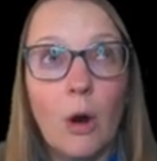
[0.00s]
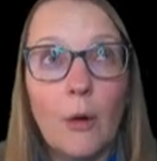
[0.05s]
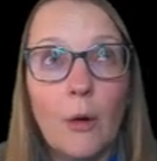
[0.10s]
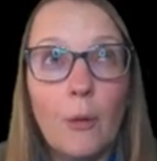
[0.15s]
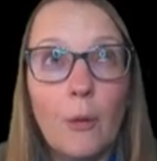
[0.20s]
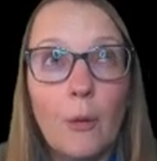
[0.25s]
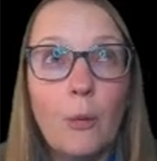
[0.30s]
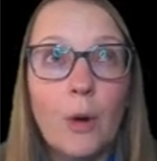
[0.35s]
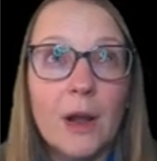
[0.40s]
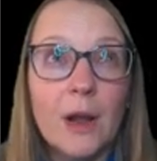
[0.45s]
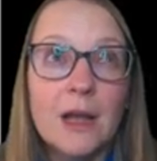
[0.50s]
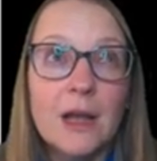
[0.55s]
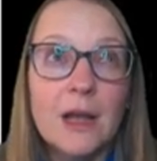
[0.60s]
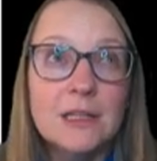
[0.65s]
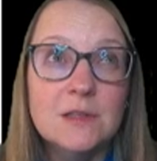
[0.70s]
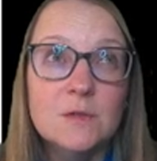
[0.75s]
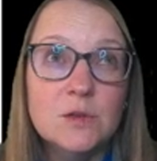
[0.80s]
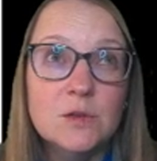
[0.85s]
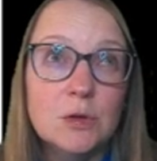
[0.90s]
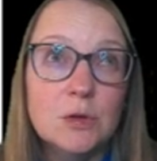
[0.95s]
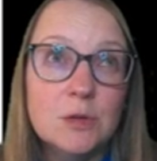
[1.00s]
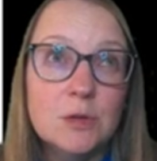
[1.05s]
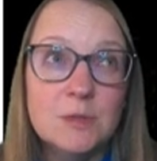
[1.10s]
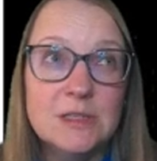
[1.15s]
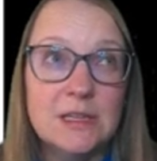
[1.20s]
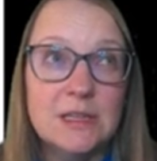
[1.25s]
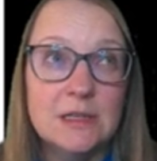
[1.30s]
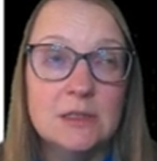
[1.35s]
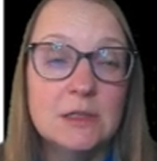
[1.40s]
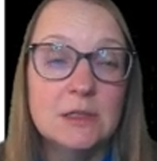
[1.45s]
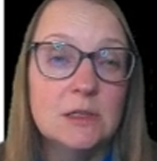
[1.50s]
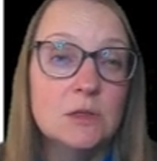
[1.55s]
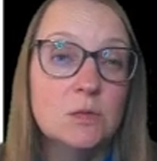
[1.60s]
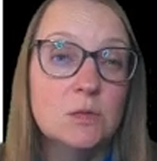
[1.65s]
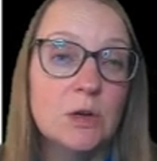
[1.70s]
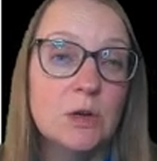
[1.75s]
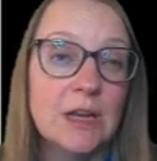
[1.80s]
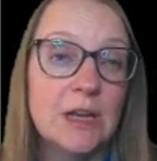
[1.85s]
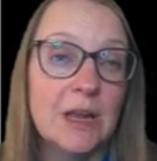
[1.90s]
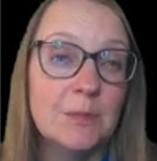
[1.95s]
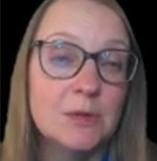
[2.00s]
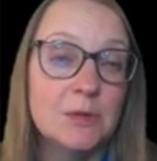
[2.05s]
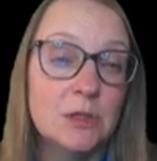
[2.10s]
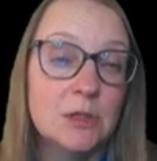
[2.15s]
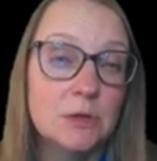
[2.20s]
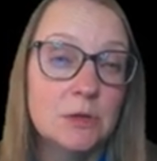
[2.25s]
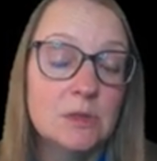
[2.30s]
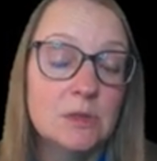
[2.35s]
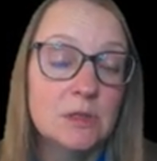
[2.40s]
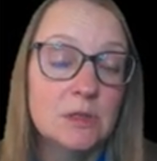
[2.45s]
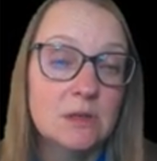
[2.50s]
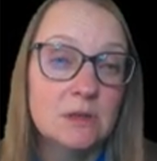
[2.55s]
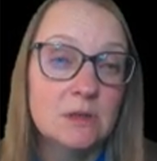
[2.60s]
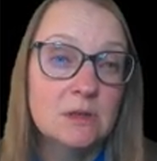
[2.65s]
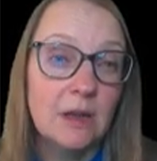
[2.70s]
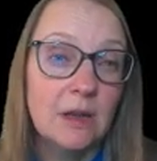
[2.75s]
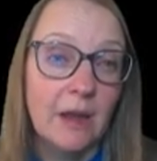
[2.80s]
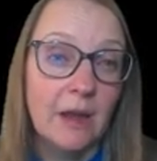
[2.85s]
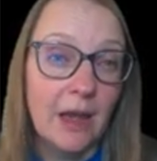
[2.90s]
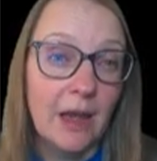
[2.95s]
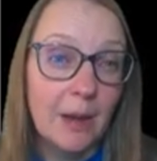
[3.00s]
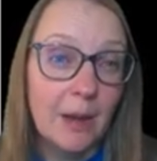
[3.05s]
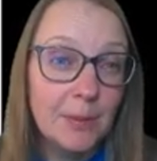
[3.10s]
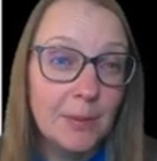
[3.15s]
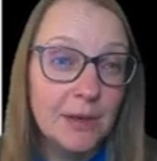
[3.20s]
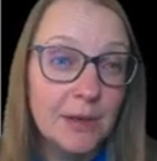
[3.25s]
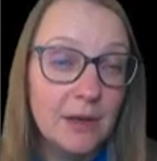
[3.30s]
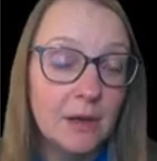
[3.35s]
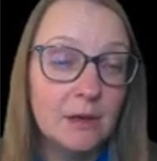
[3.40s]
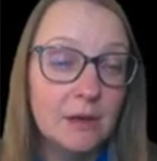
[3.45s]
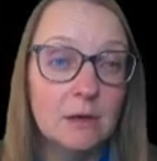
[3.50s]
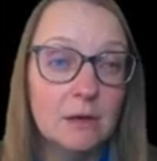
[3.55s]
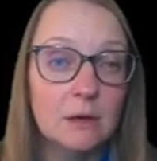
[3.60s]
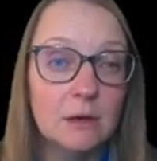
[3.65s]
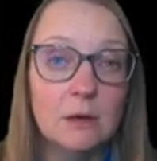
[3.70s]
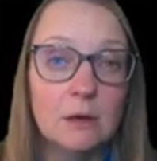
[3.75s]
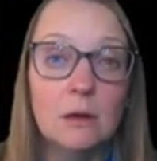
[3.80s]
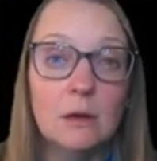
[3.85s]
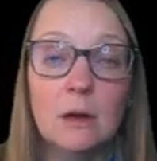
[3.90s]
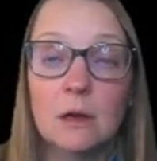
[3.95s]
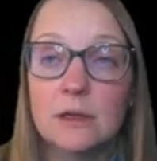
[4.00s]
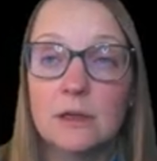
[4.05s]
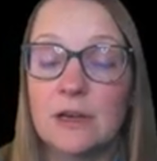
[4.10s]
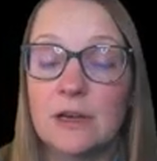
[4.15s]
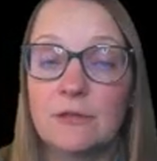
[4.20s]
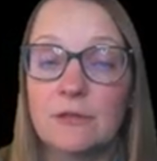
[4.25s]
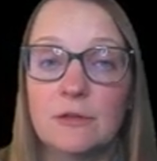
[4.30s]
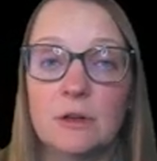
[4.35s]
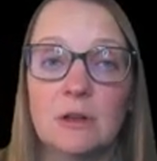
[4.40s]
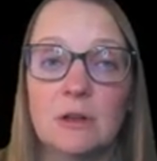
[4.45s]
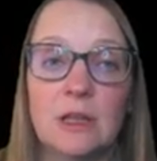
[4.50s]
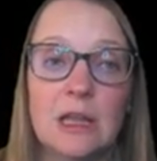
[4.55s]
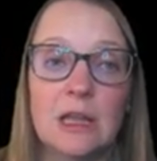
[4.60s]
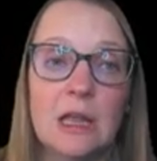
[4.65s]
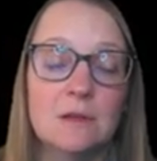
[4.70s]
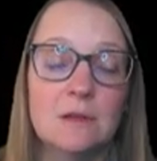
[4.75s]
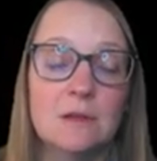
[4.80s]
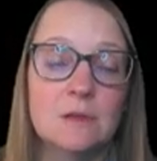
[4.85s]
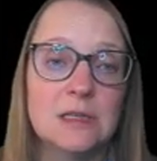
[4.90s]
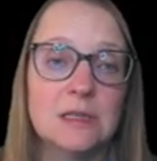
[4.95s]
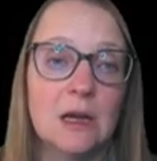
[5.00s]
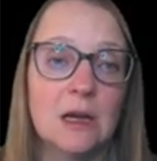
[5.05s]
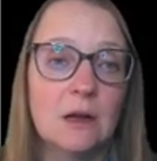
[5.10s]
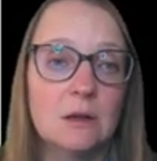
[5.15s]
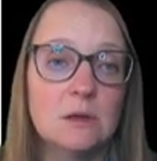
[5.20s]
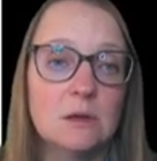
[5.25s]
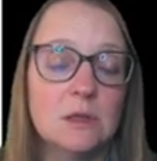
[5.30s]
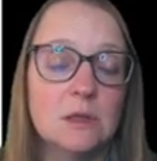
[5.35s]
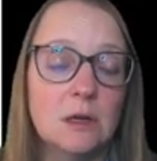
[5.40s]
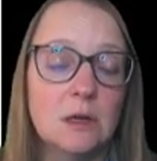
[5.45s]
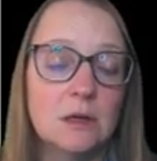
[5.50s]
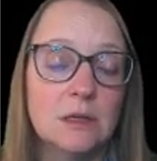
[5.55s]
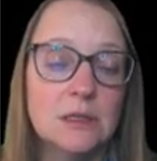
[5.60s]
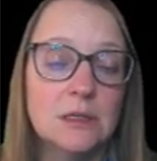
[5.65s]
What kinds of circumstances would apoptosis happen under? Definitely if cells are